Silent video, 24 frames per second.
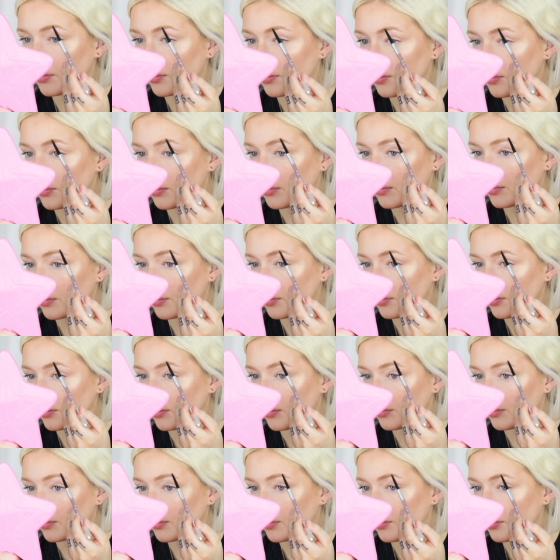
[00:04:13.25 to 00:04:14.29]

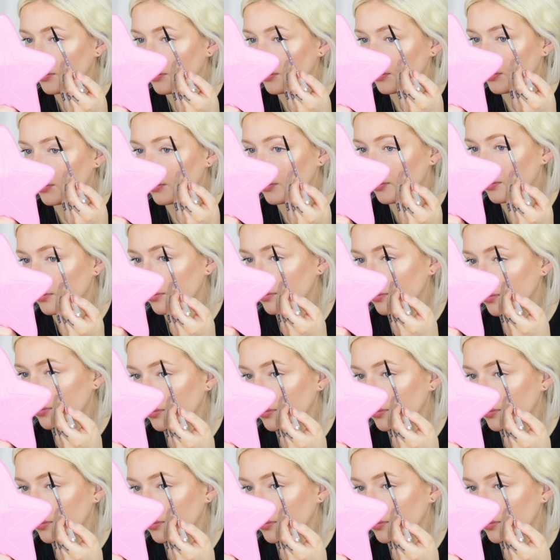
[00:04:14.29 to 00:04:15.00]
Nobody speaks.